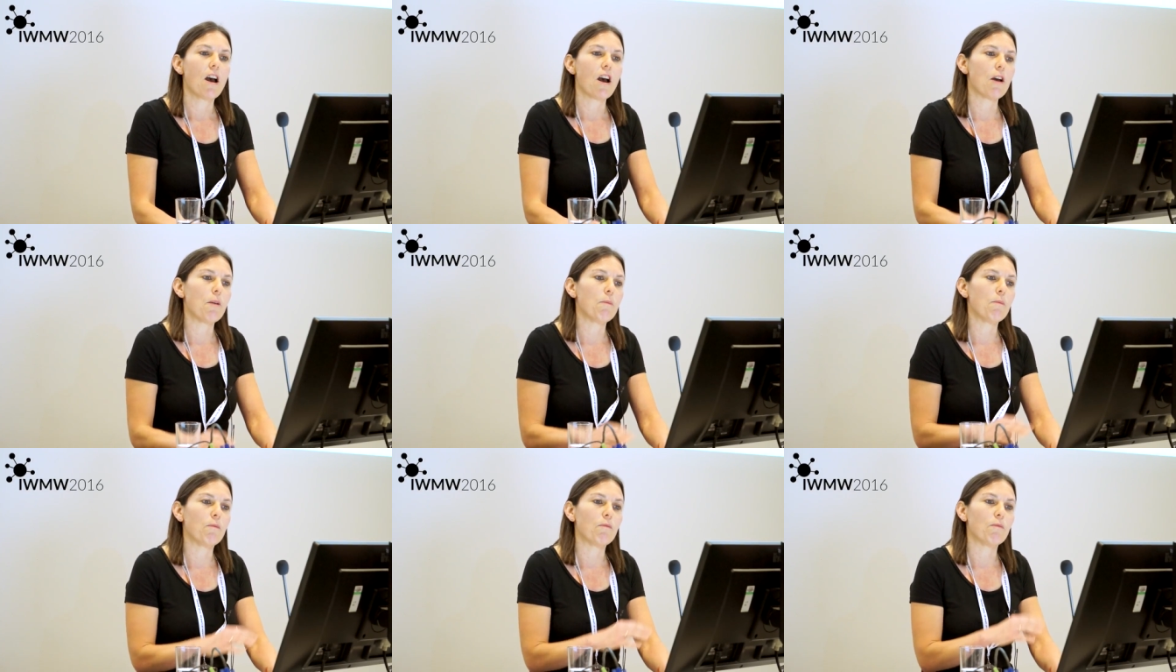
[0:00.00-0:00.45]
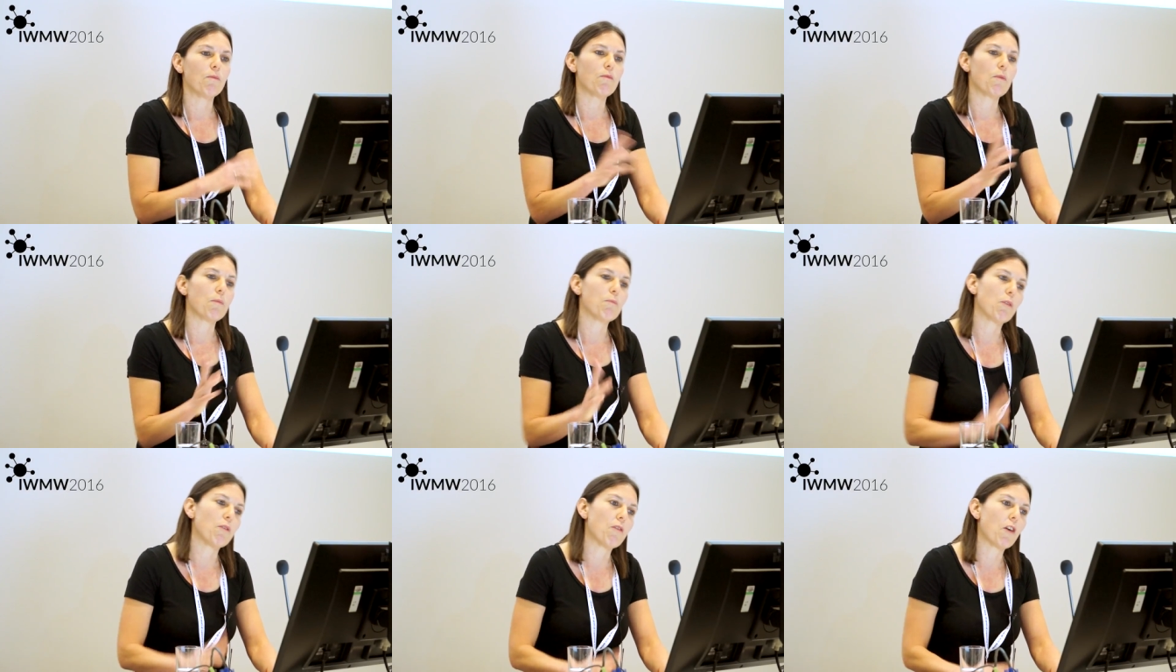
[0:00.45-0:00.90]
um,
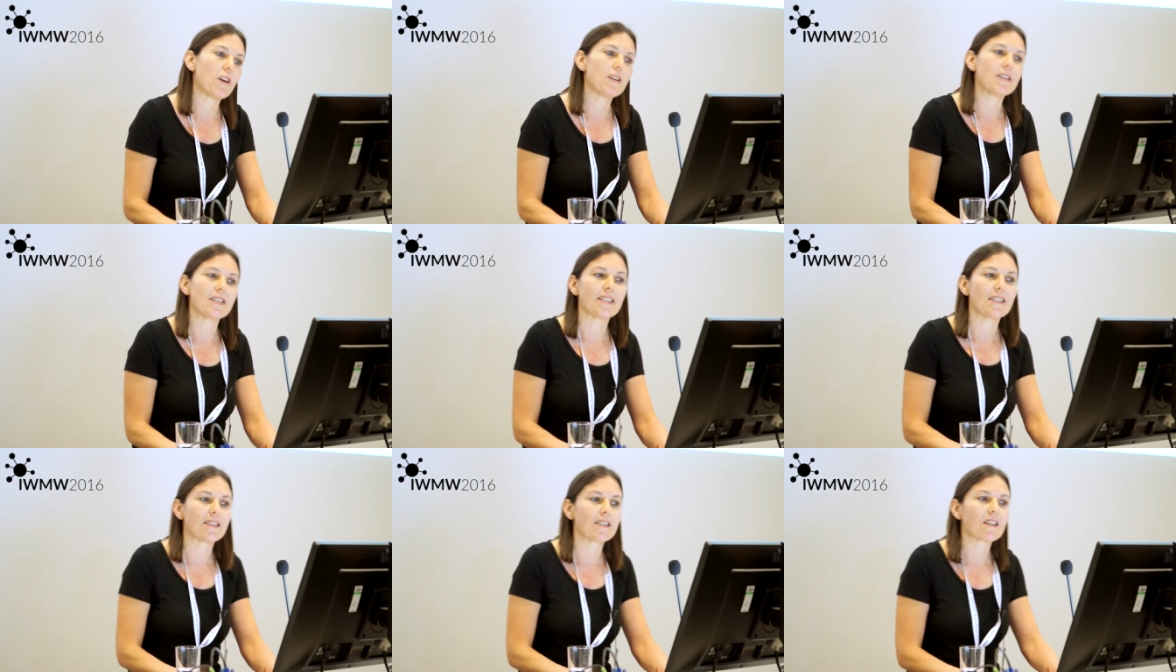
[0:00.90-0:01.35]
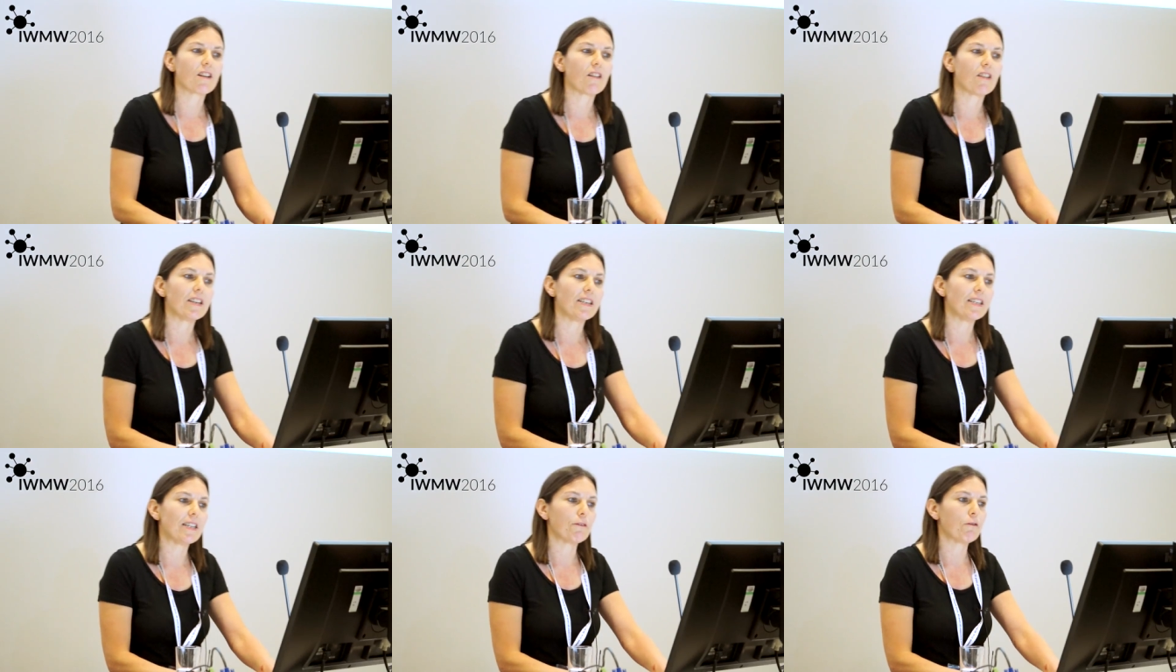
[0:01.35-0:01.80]
providers in a
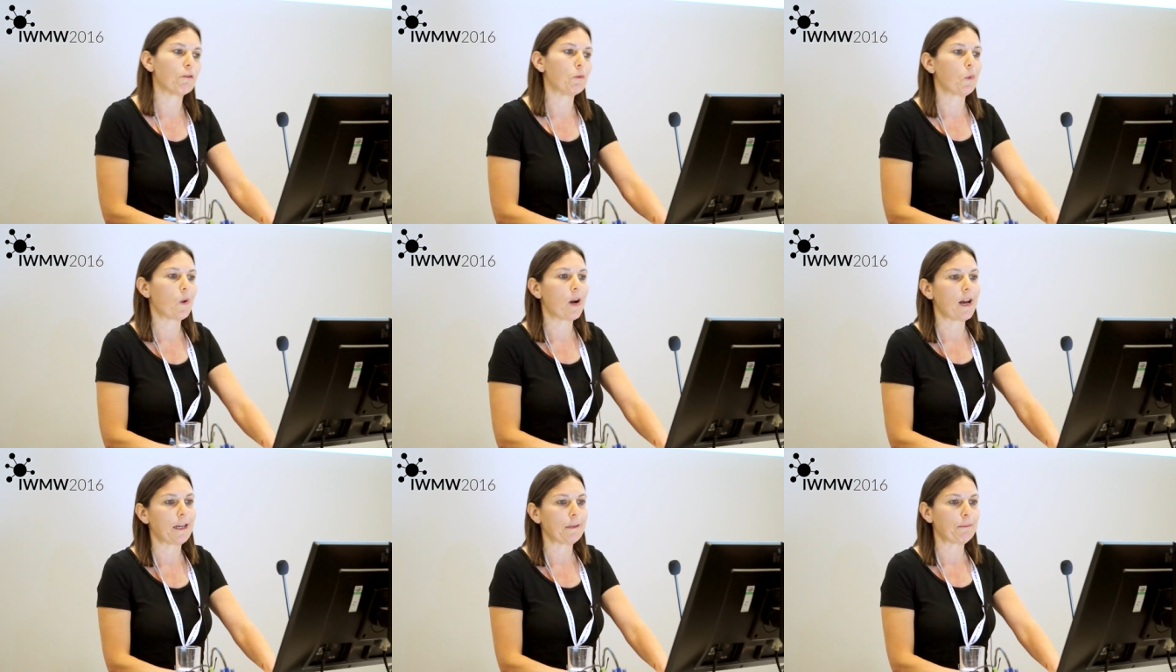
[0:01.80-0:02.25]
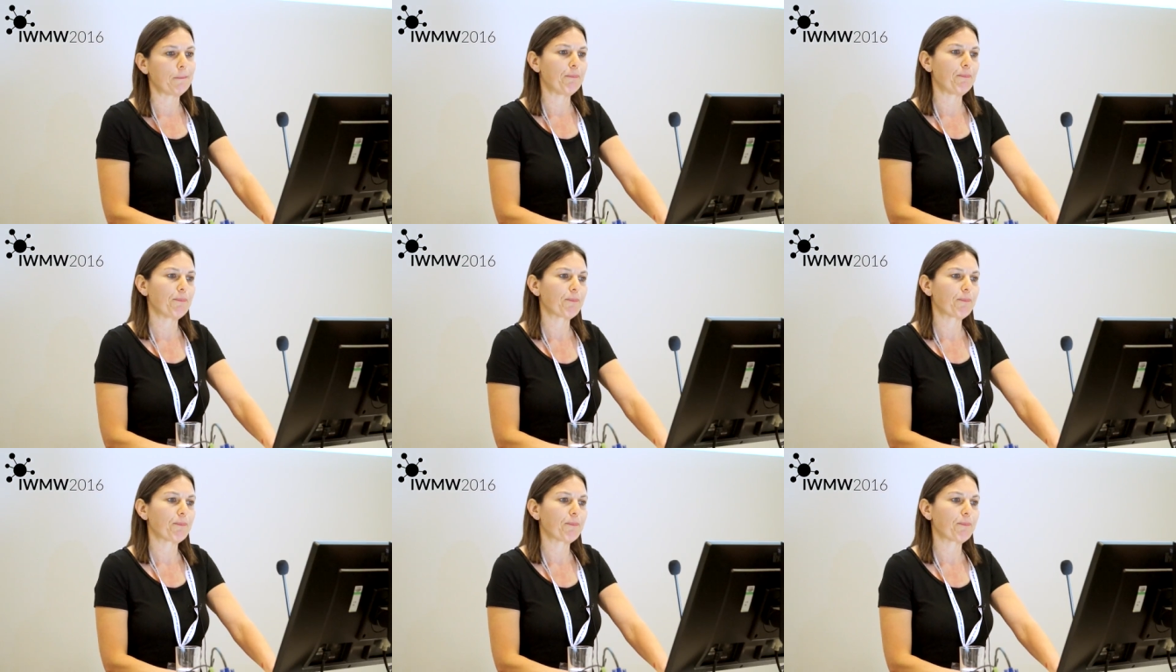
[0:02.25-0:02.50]
slightly different way.